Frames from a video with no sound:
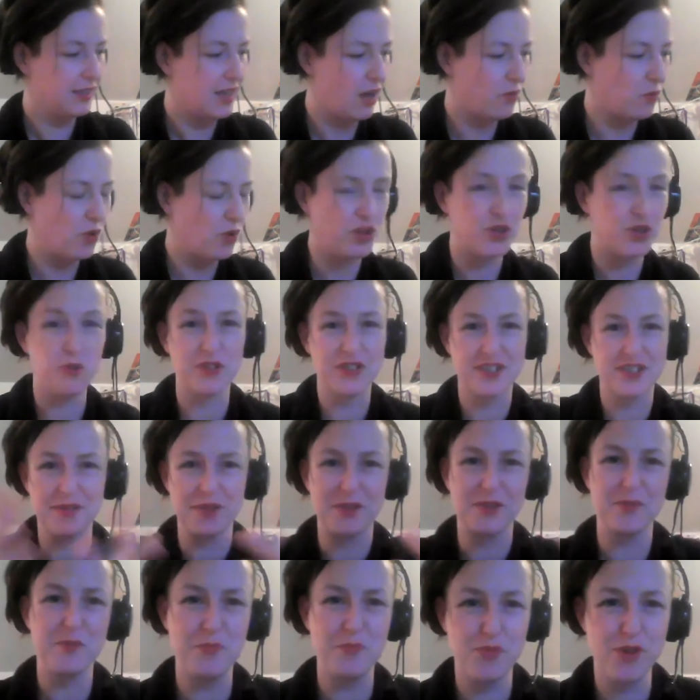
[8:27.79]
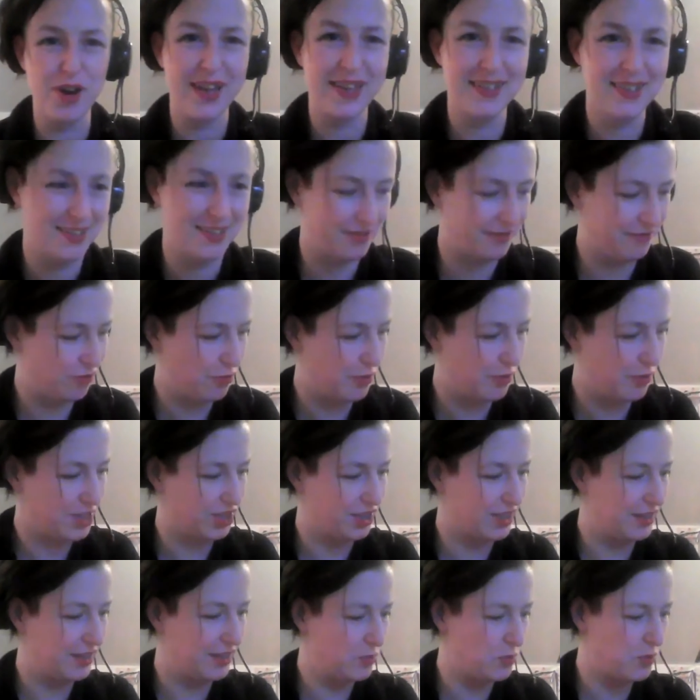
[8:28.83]
and what you want to bring into
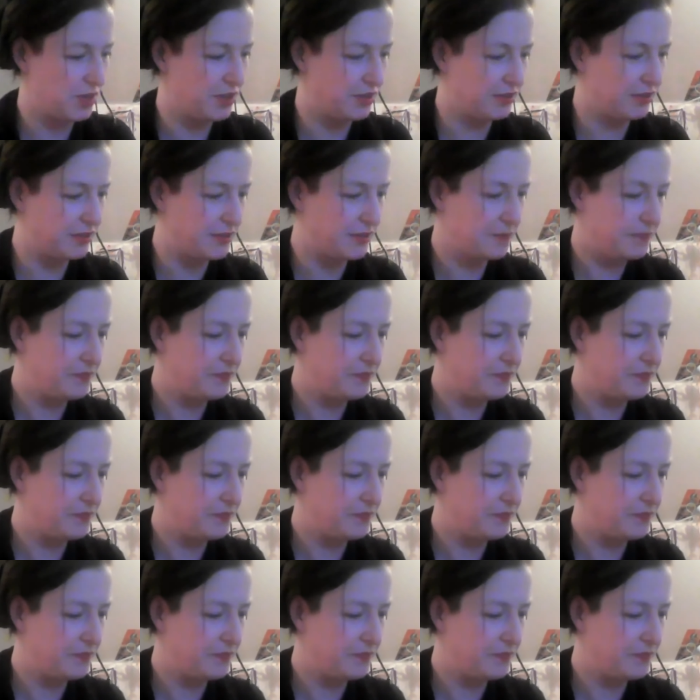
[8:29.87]
fruition in the world.